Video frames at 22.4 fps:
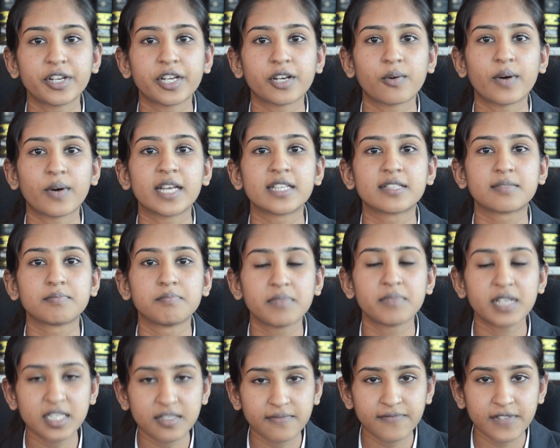requires
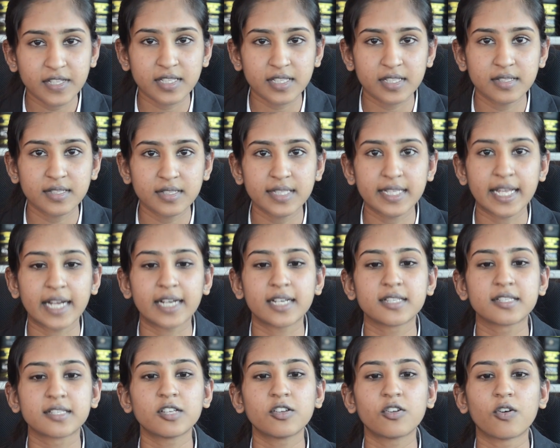misfeasance, that
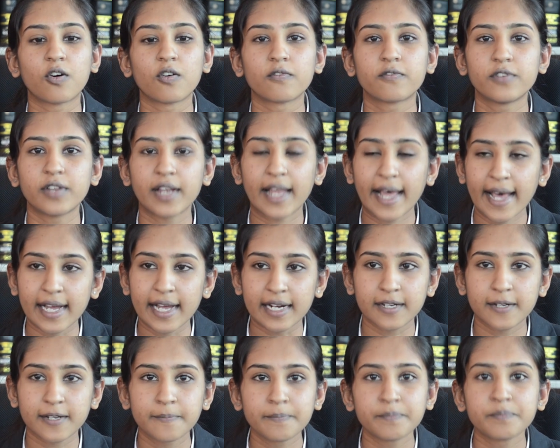is a wrongful
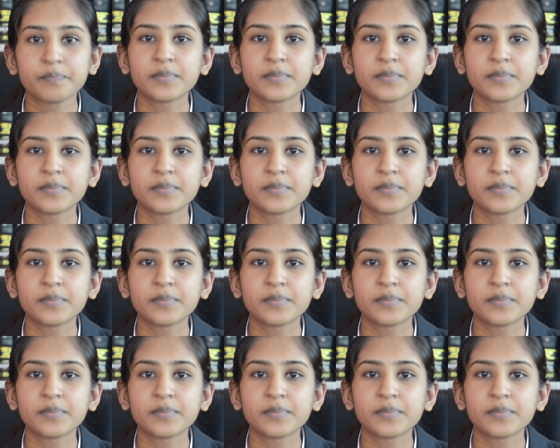act.